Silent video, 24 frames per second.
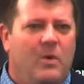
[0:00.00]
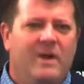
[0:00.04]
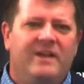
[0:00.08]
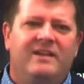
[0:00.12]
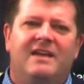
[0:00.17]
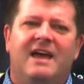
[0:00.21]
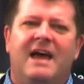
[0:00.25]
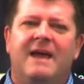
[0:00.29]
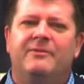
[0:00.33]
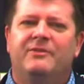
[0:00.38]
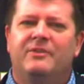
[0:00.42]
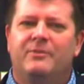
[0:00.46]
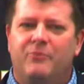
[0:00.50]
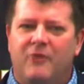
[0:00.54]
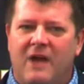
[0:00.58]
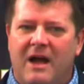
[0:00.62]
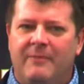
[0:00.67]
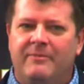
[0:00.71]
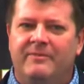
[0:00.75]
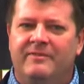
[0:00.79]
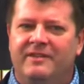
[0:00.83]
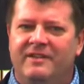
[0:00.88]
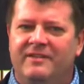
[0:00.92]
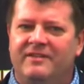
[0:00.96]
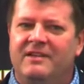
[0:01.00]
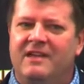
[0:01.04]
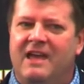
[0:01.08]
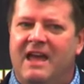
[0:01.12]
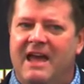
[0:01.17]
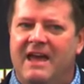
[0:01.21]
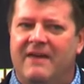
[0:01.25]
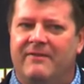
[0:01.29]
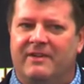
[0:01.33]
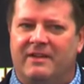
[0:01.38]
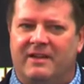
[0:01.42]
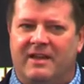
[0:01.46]
What types of problems is he
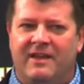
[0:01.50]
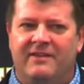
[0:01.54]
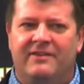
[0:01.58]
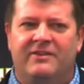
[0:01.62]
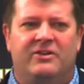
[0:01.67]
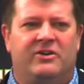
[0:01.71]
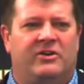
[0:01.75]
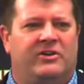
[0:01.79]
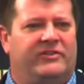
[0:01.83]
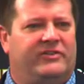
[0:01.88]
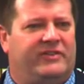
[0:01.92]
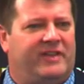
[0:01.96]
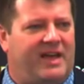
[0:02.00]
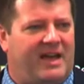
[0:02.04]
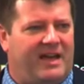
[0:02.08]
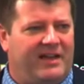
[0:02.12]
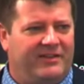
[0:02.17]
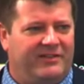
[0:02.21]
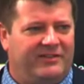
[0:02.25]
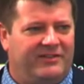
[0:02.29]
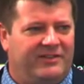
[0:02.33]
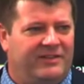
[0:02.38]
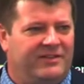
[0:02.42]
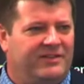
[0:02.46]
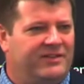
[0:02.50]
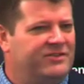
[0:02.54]
having? Is it on tests?